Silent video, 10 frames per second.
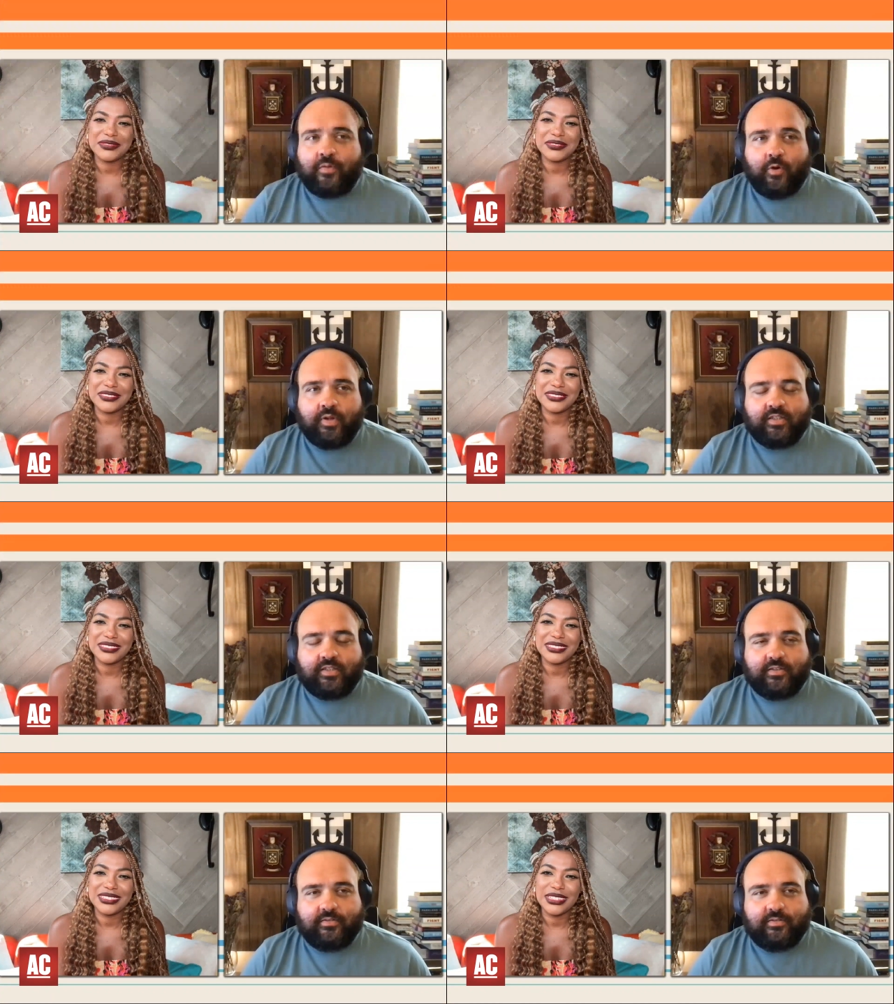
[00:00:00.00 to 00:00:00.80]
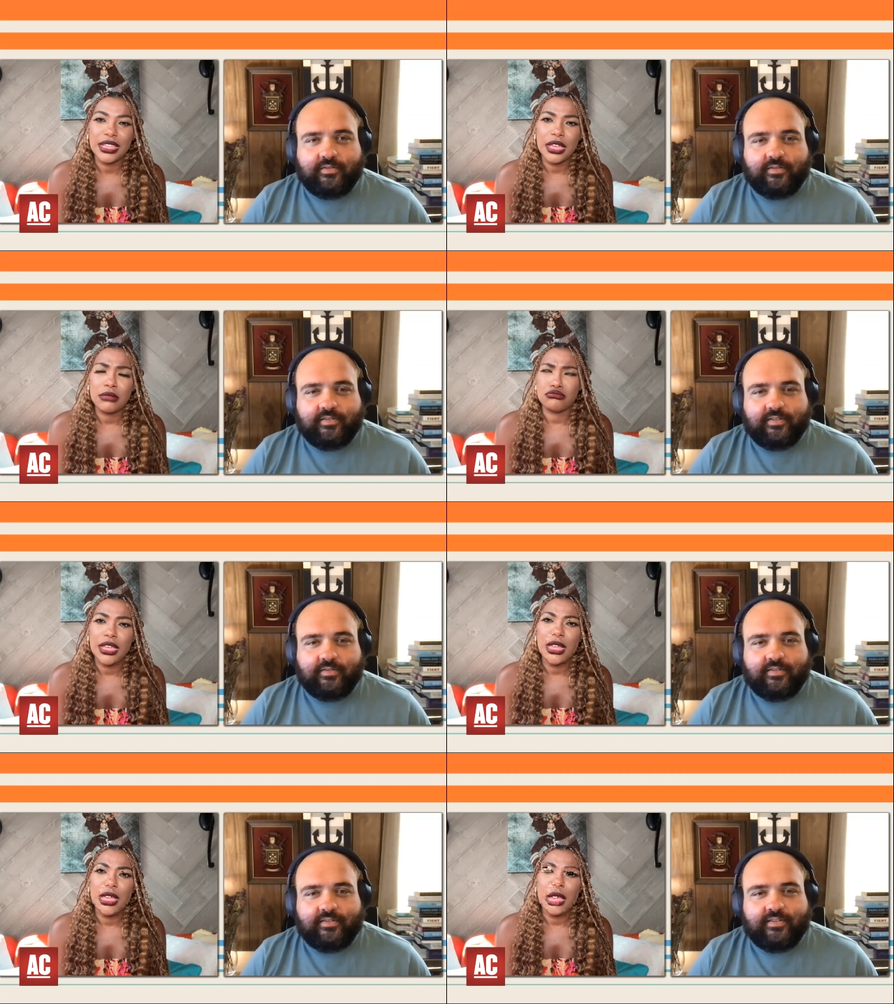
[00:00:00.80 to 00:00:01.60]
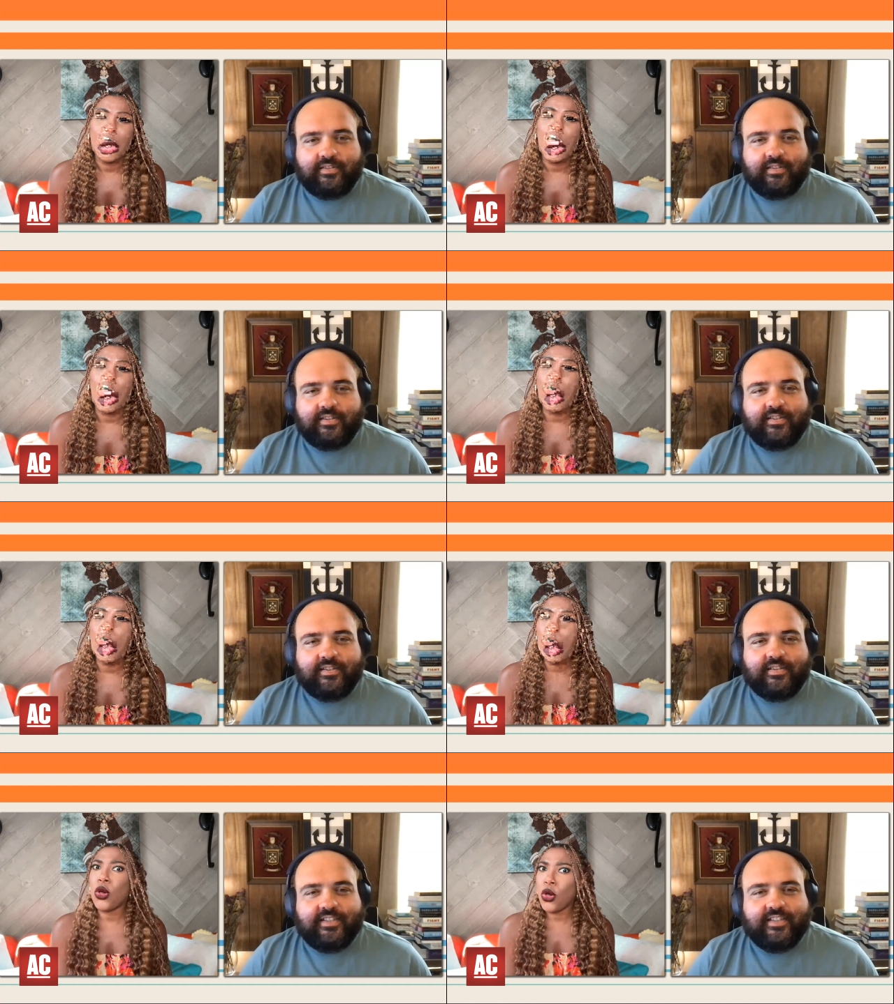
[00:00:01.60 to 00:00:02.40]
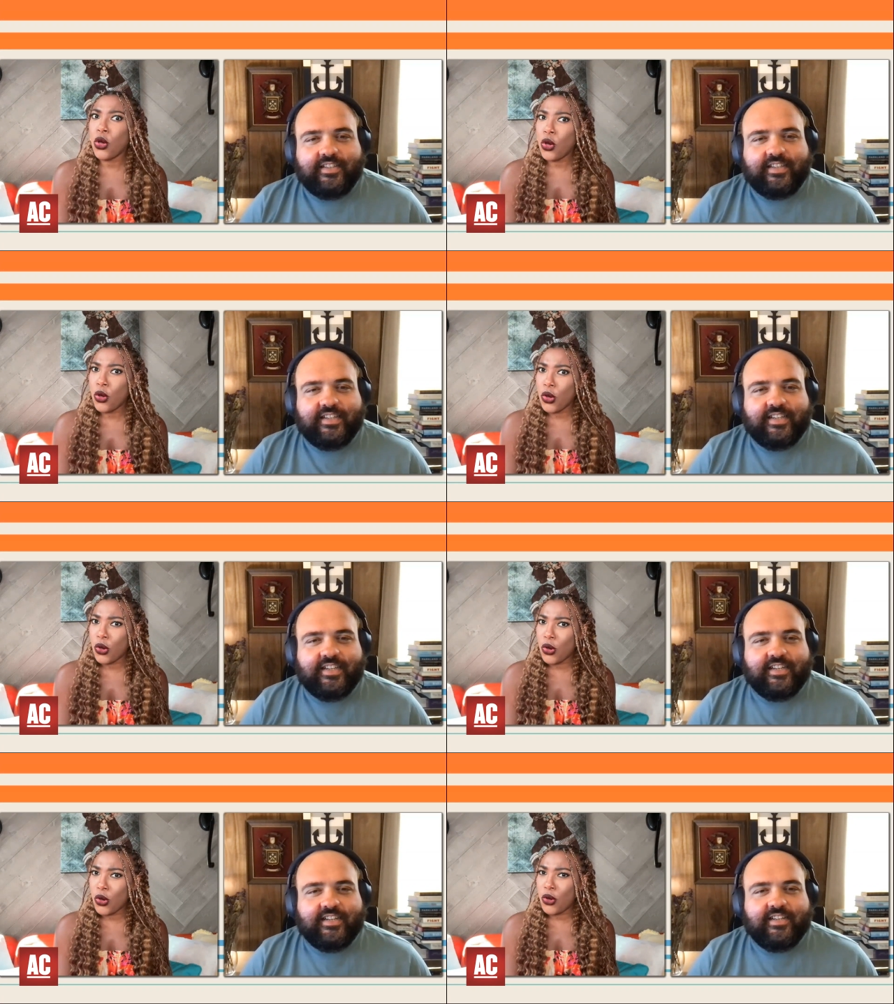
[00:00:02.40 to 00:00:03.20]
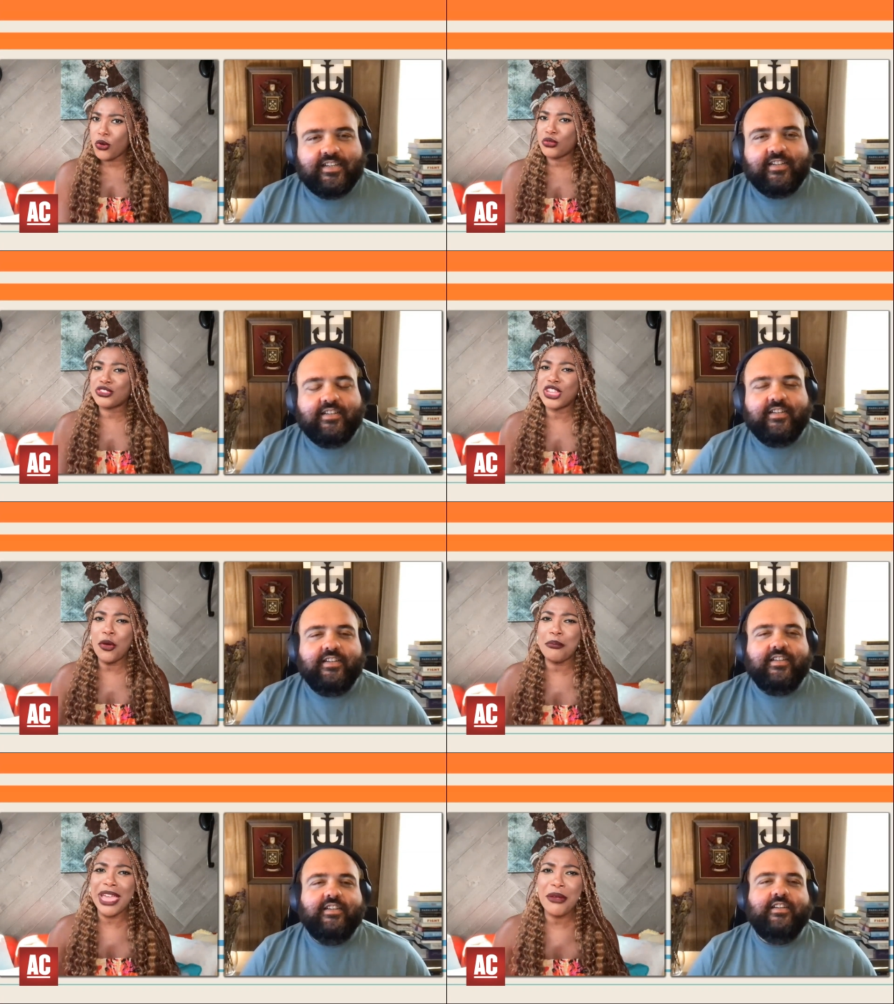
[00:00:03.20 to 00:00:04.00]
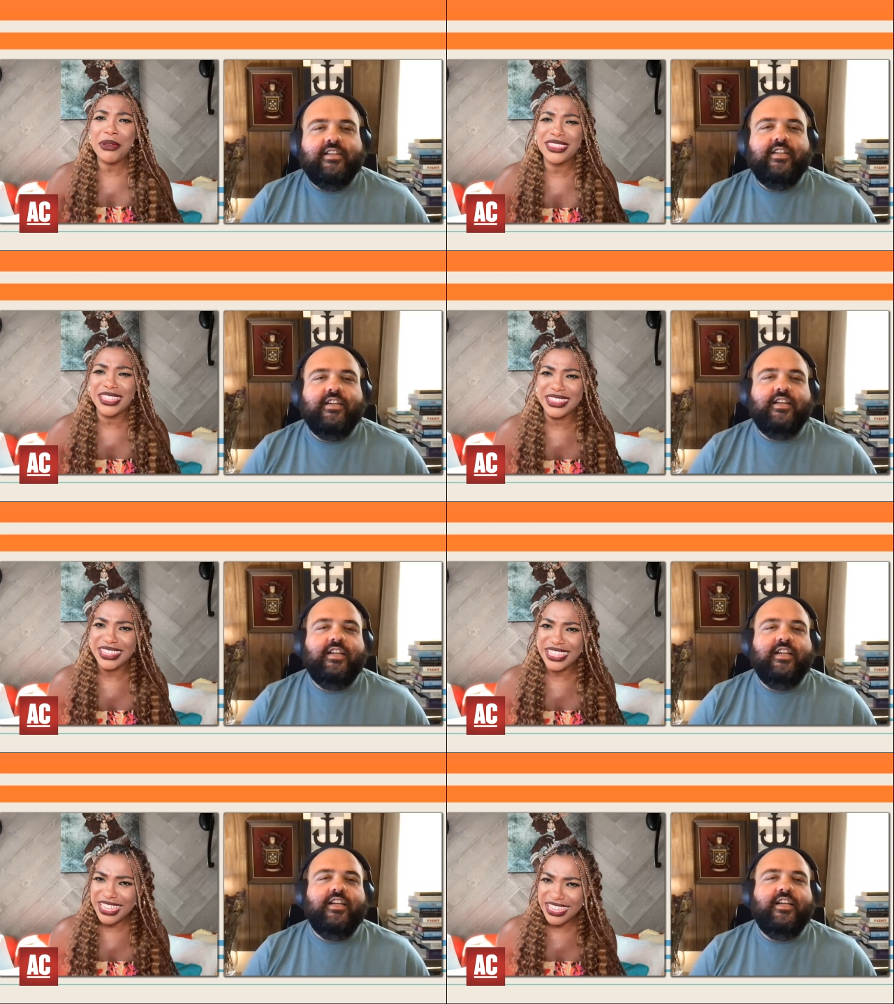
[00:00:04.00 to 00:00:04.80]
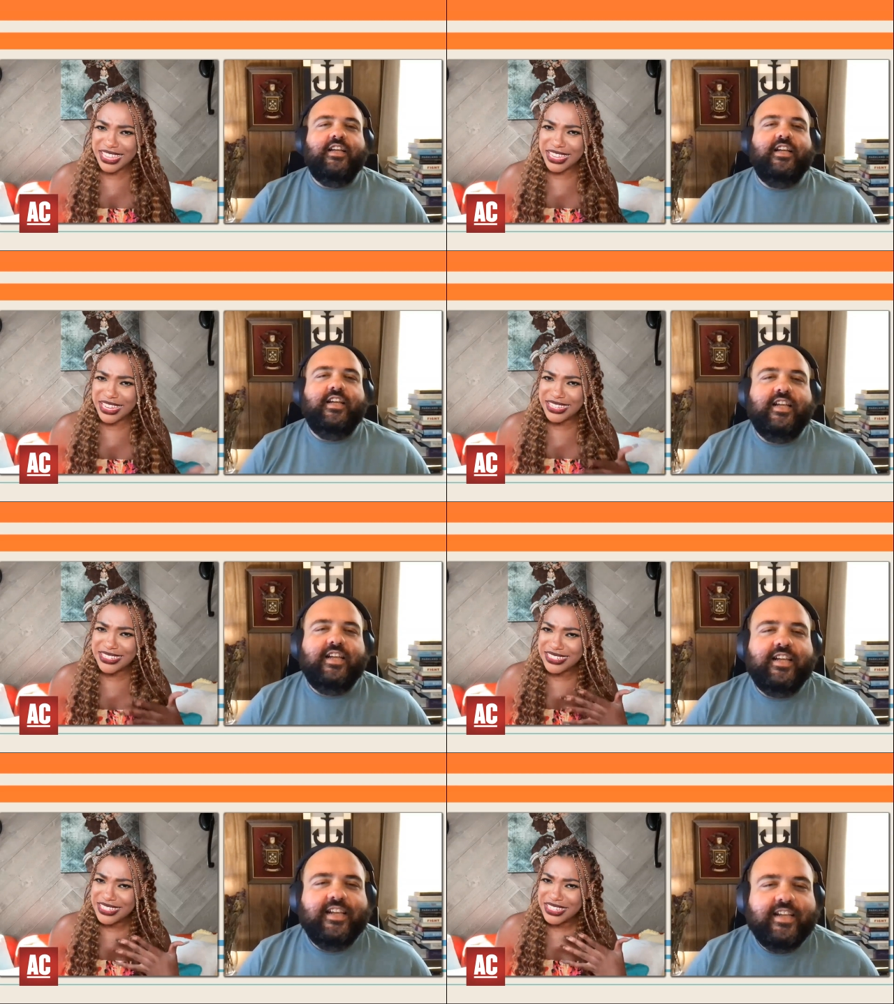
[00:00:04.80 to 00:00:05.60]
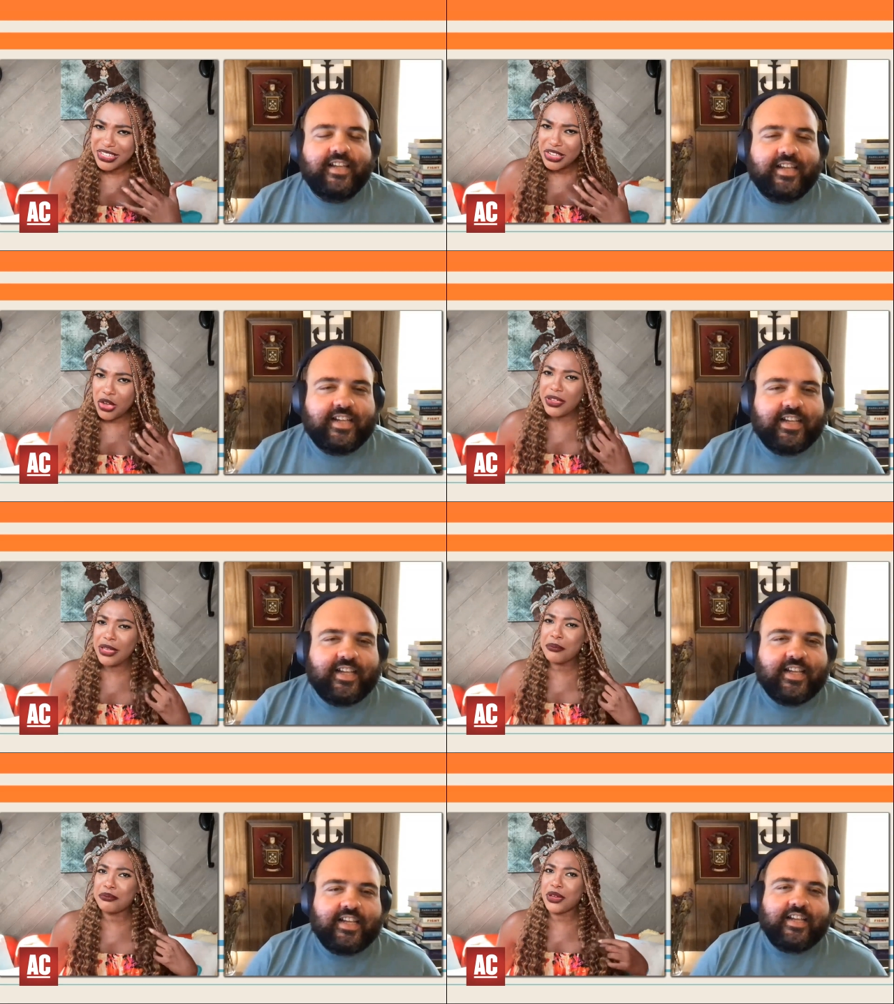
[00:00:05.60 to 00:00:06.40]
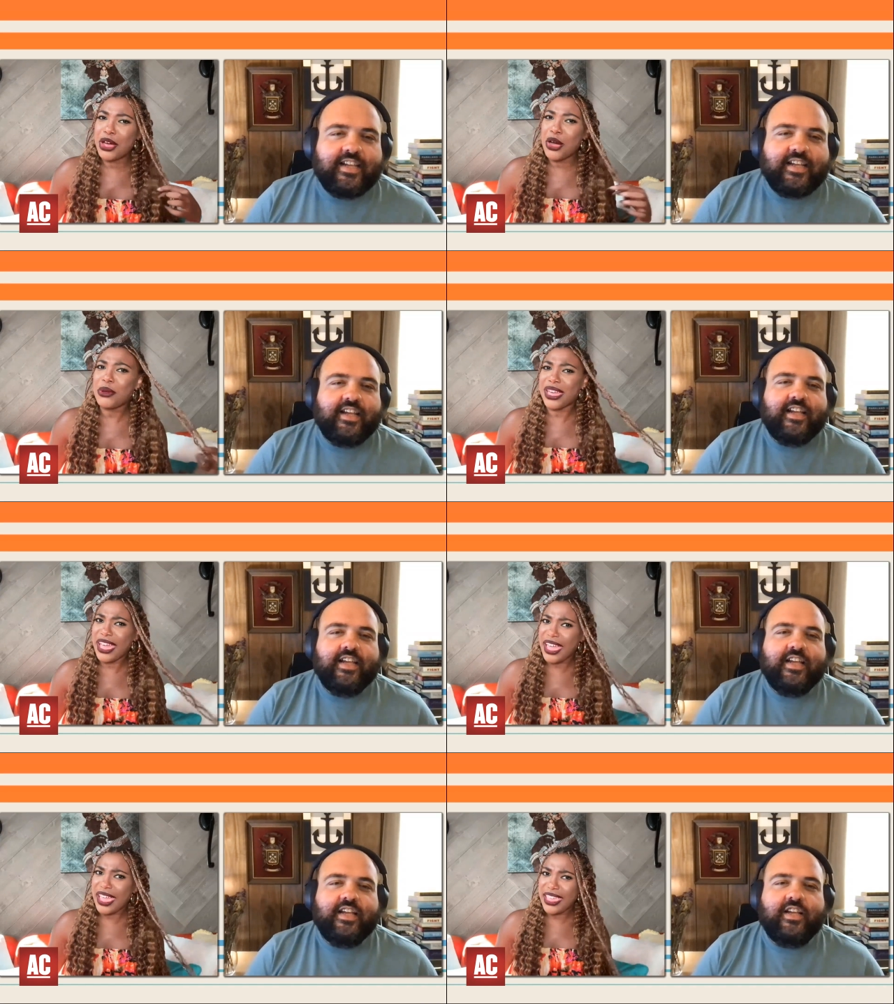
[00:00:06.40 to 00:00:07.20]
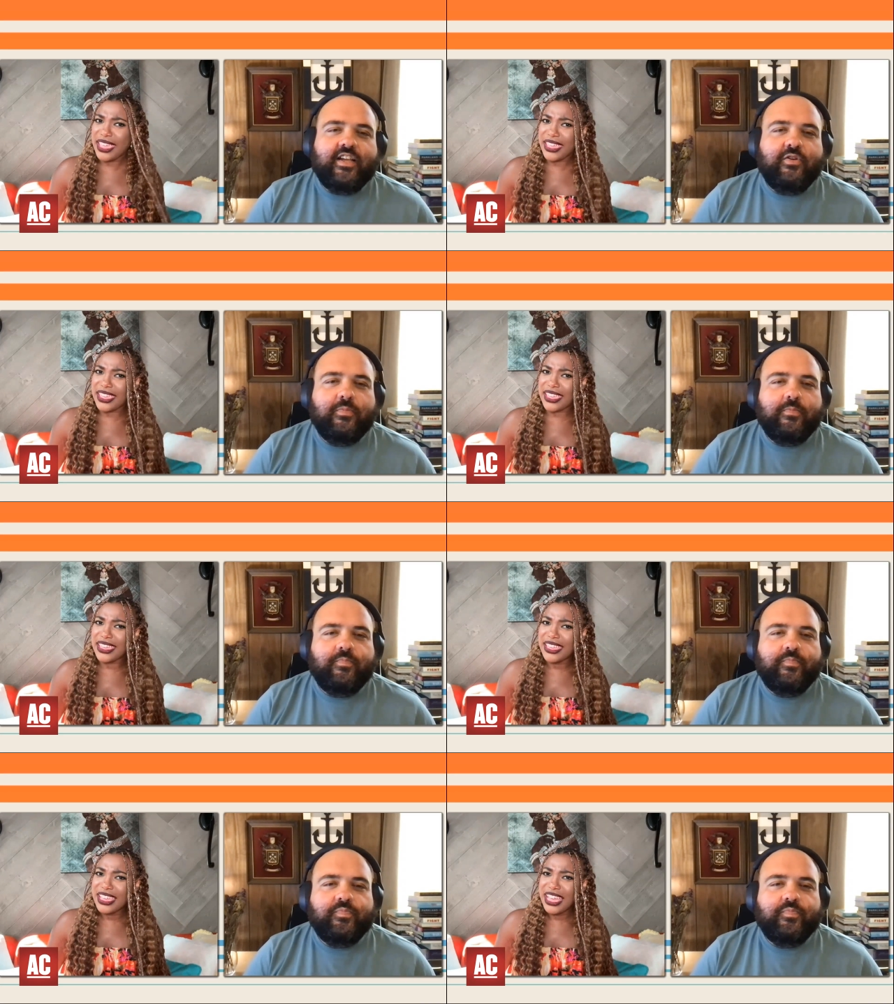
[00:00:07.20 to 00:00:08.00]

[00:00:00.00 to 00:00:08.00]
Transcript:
Speaker 1: at the moment.
Speaker 2: Oh, don't bury the lead. Okay, Okay.